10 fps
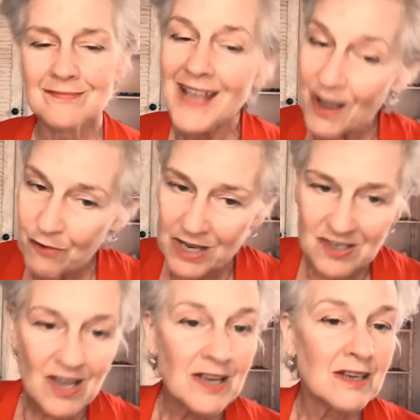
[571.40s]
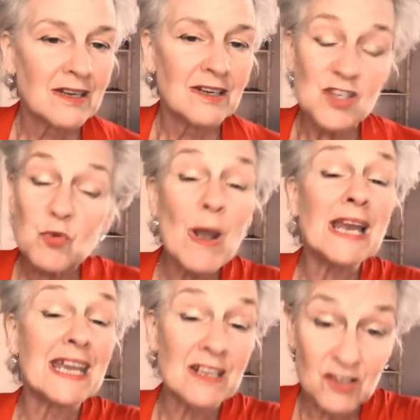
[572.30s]
Harry's
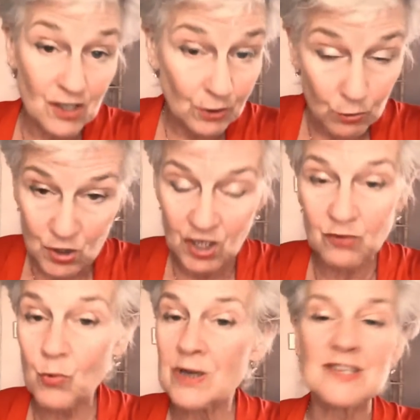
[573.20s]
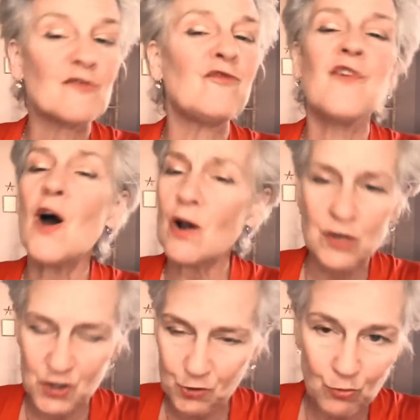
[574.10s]
swelling solution was far
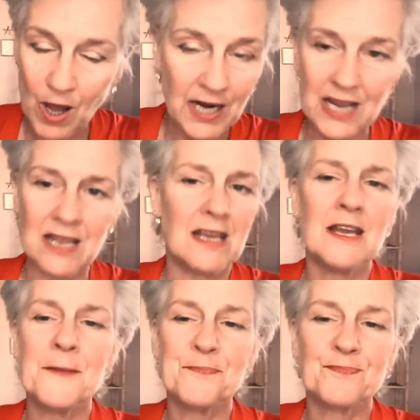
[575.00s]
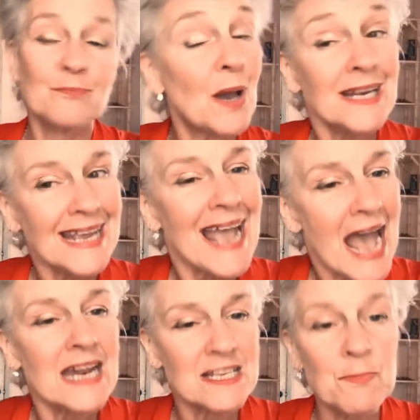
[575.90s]
too runny, but he
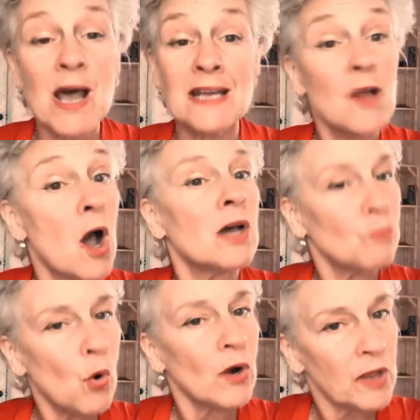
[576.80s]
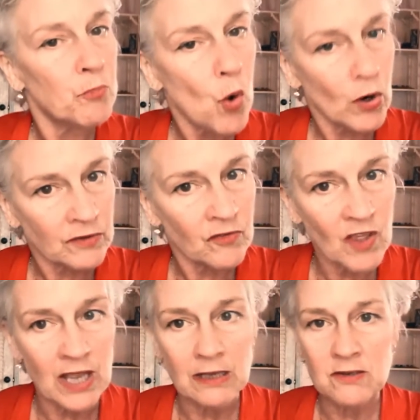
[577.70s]
had his mind on more important
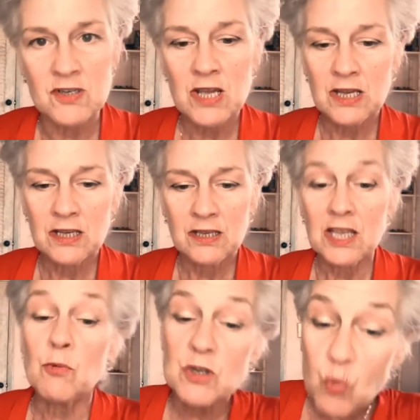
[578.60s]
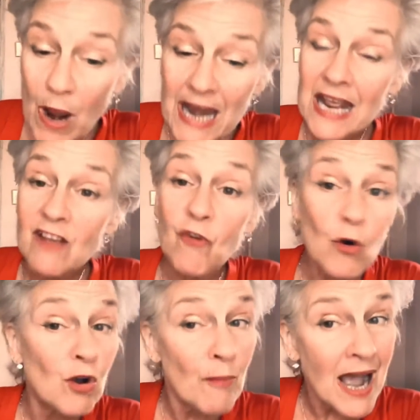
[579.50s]
things. He was waiting for
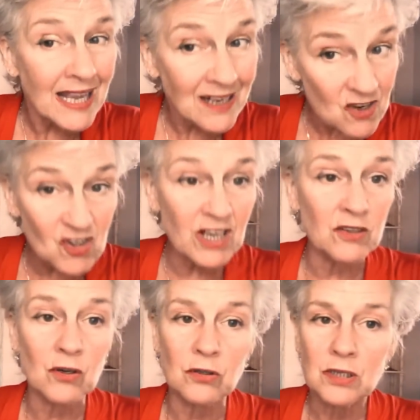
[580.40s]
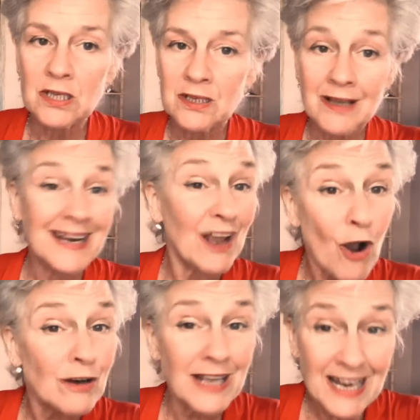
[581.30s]
Hermione's signal and he
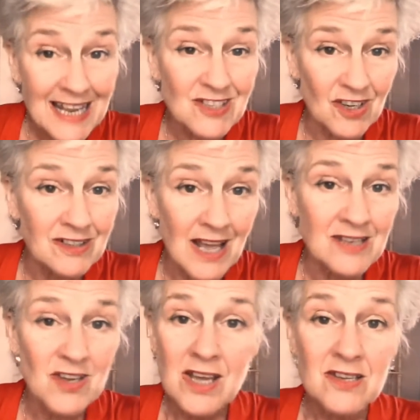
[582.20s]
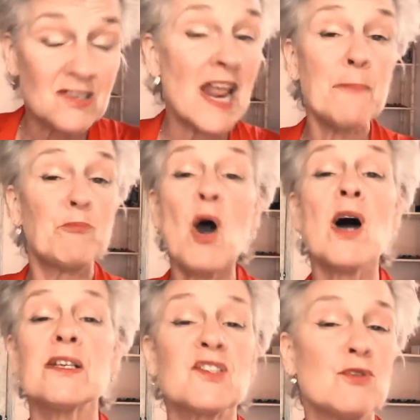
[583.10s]
hardly listened as Snape
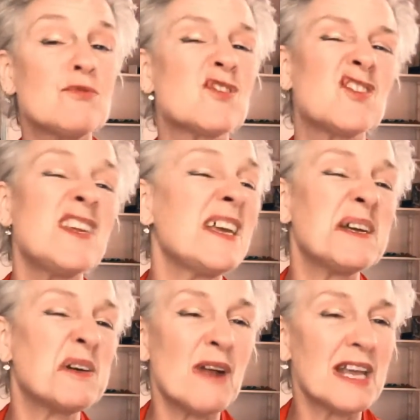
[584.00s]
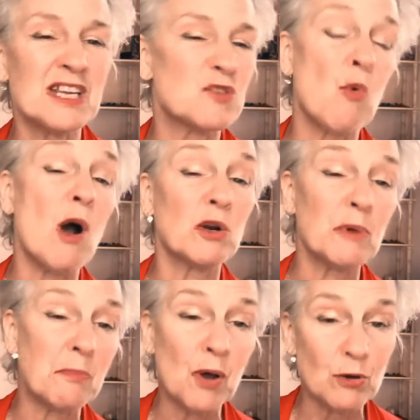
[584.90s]
paused to sneer at his
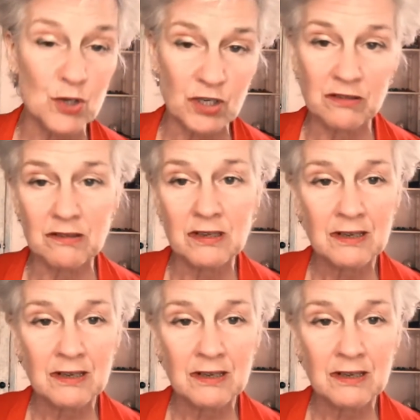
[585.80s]
watery potion.